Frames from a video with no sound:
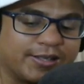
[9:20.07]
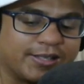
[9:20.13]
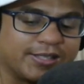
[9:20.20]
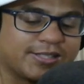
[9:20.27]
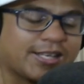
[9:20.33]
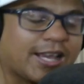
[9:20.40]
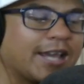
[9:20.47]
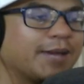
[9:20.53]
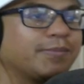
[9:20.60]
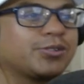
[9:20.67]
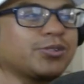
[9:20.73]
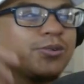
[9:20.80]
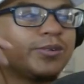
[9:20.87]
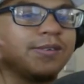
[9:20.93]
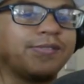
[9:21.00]
the same
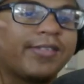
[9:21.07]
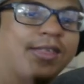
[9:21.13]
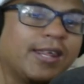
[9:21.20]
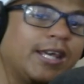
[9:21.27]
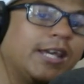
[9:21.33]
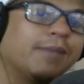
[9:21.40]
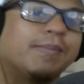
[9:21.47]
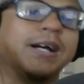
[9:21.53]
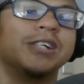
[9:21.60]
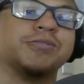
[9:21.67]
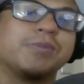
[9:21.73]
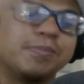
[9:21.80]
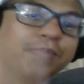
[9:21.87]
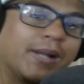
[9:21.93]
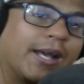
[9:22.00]
sort of theme has
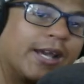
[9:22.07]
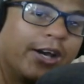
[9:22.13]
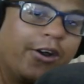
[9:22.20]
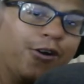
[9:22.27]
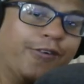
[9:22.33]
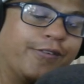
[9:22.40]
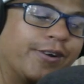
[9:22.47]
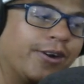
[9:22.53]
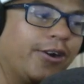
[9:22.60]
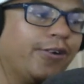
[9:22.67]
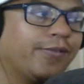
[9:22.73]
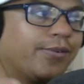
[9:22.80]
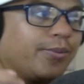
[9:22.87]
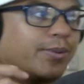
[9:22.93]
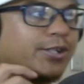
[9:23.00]
been playing over and
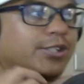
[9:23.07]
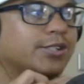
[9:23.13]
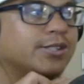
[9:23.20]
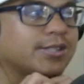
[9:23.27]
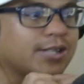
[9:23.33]
over, which is